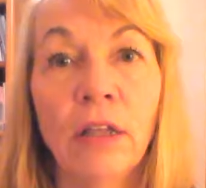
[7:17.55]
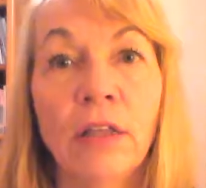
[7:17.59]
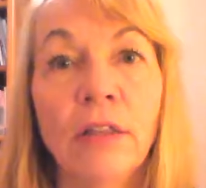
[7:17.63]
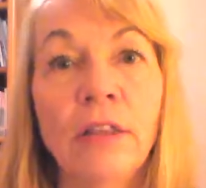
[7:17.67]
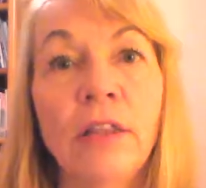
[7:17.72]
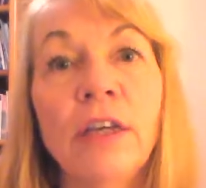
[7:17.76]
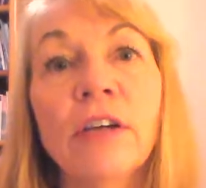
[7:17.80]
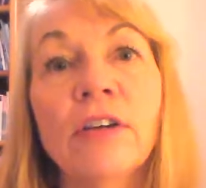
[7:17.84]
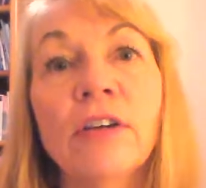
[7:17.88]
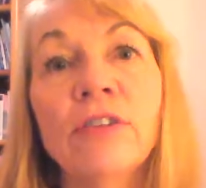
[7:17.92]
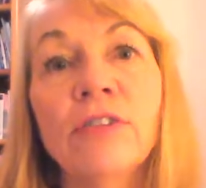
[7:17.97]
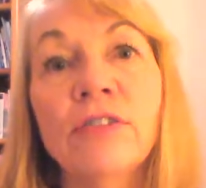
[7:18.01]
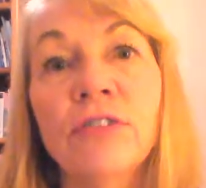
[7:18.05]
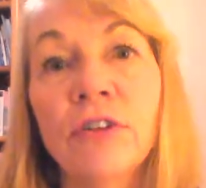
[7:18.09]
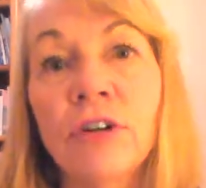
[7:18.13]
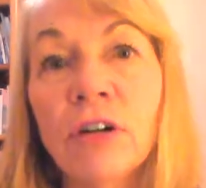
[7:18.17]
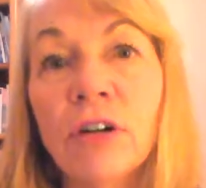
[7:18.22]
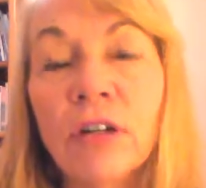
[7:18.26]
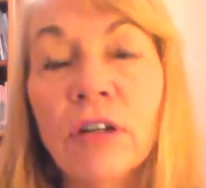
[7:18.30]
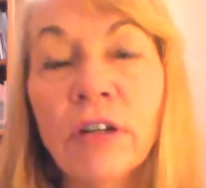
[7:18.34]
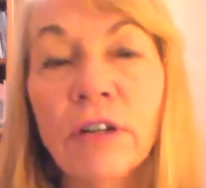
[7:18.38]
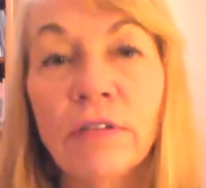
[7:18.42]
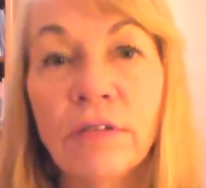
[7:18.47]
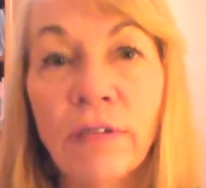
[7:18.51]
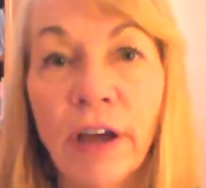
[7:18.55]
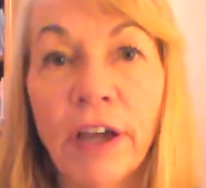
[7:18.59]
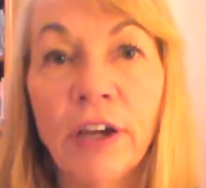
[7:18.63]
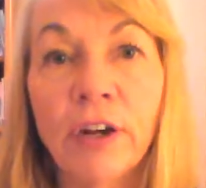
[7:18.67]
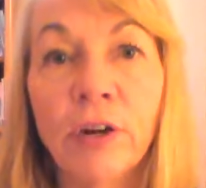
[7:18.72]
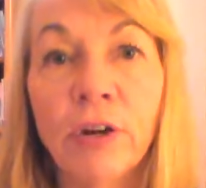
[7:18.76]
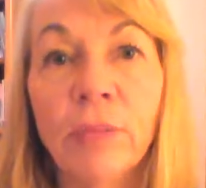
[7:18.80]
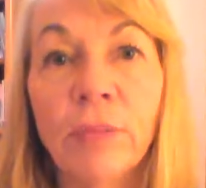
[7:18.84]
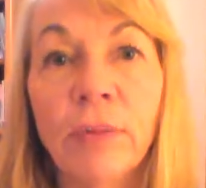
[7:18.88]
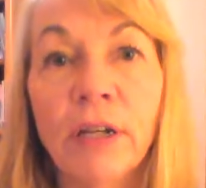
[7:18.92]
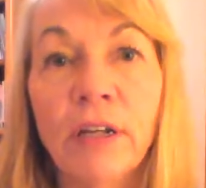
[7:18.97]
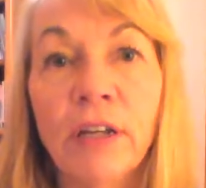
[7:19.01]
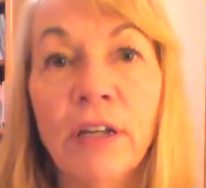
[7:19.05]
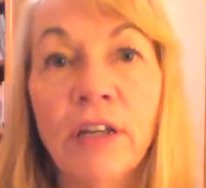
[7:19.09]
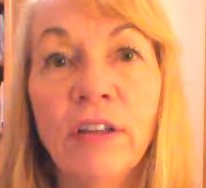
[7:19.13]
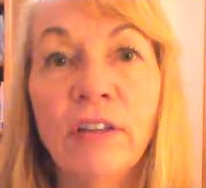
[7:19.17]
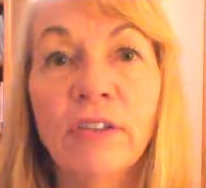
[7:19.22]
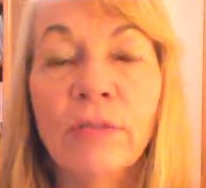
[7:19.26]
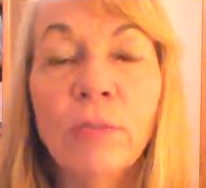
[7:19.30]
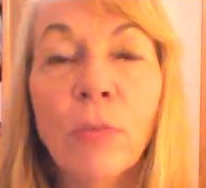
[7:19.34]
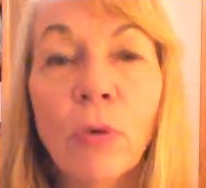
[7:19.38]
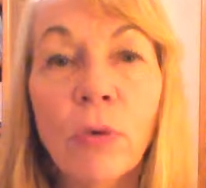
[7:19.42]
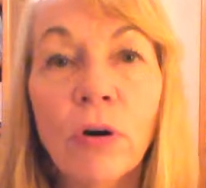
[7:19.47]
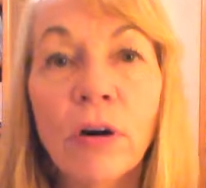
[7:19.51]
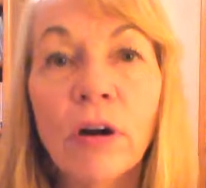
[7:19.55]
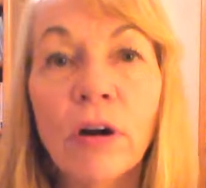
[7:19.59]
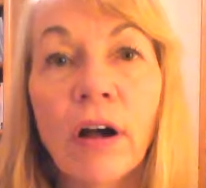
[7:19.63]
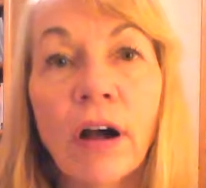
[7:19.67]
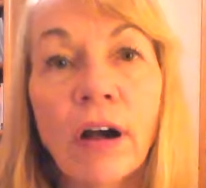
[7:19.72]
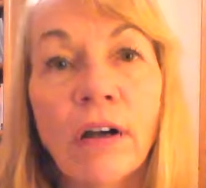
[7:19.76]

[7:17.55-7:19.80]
The external environment is more